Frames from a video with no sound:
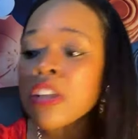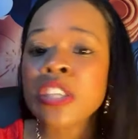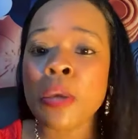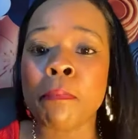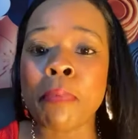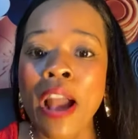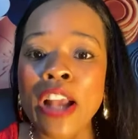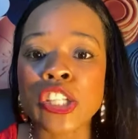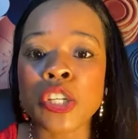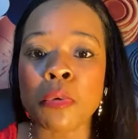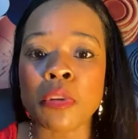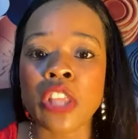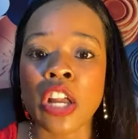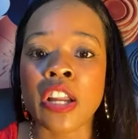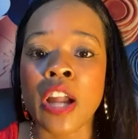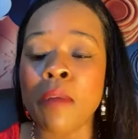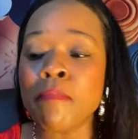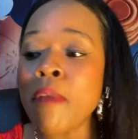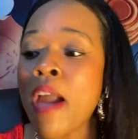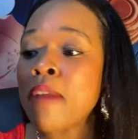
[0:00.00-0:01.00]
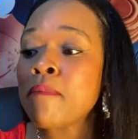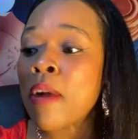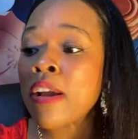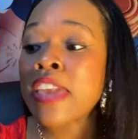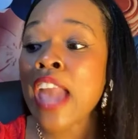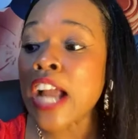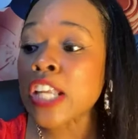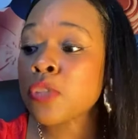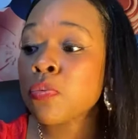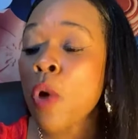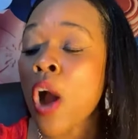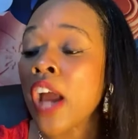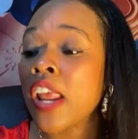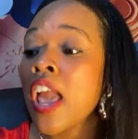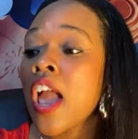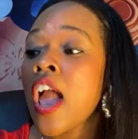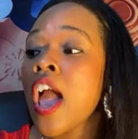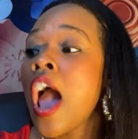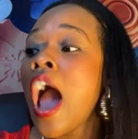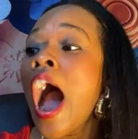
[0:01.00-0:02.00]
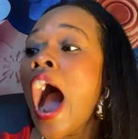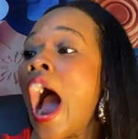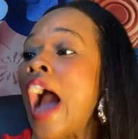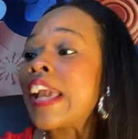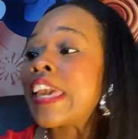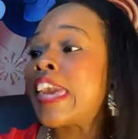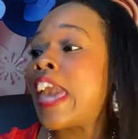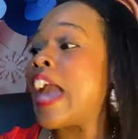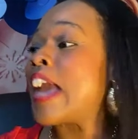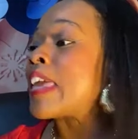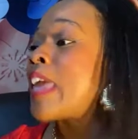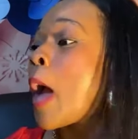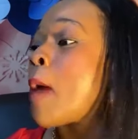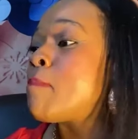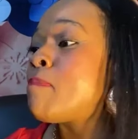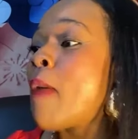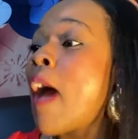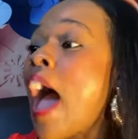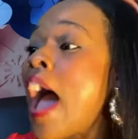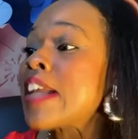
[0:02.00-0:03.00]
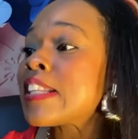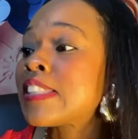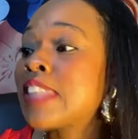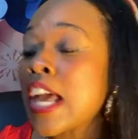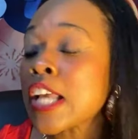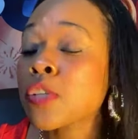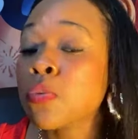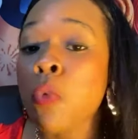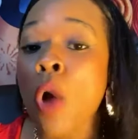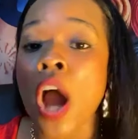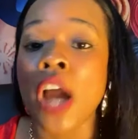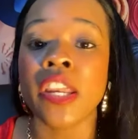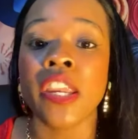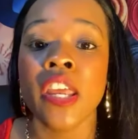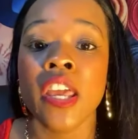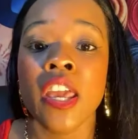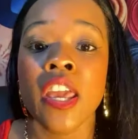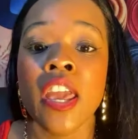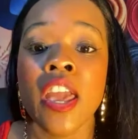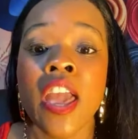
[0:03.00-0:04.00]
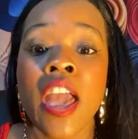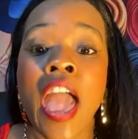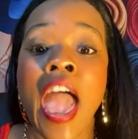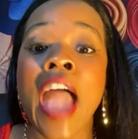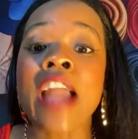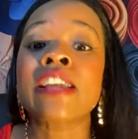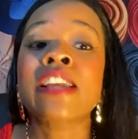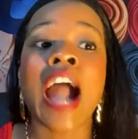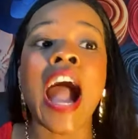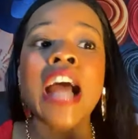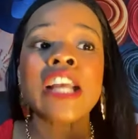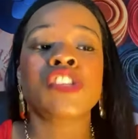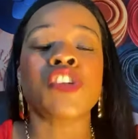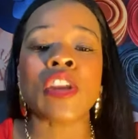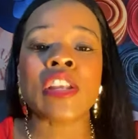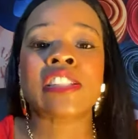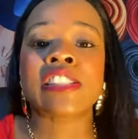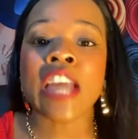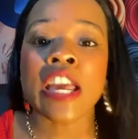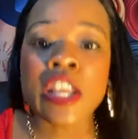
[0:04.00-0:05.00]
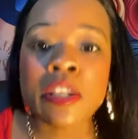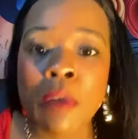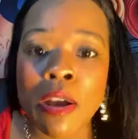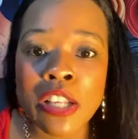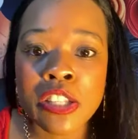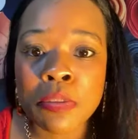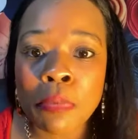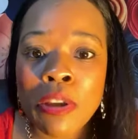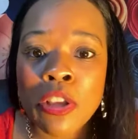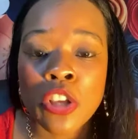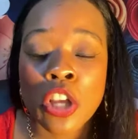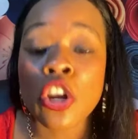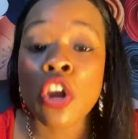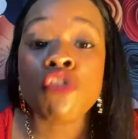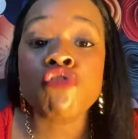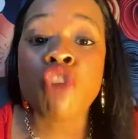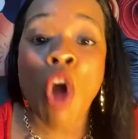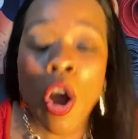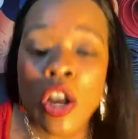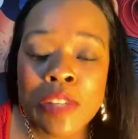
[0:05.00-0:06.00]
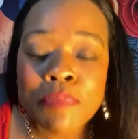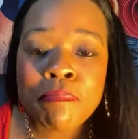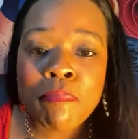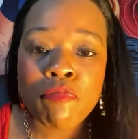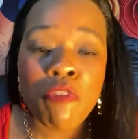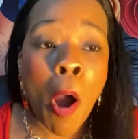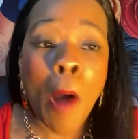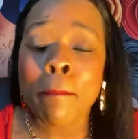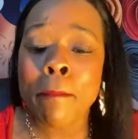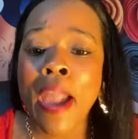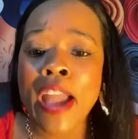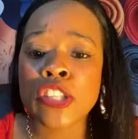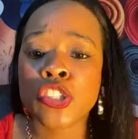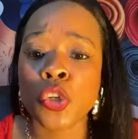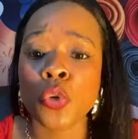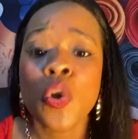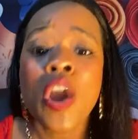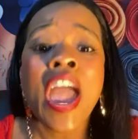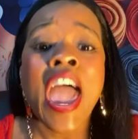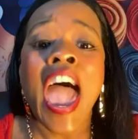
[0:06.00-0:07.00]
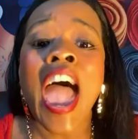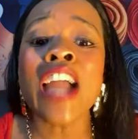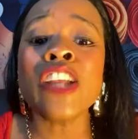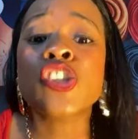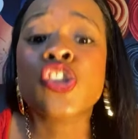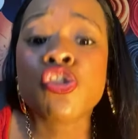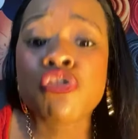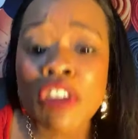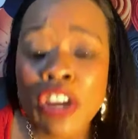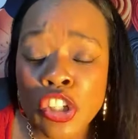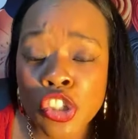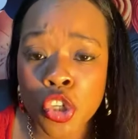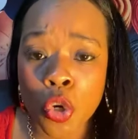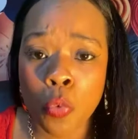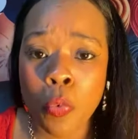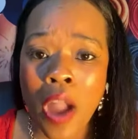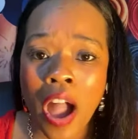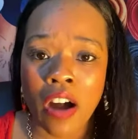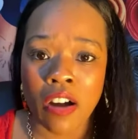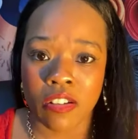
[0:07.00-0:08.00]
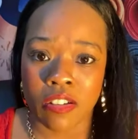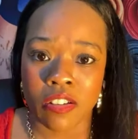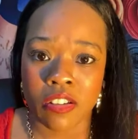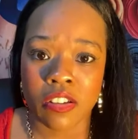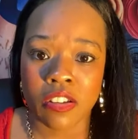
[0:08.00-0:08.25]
wants to bless you with a good man, but guess what? I can't get past this one. And God's trying to send you like someone who's gonna romance you and treat you well.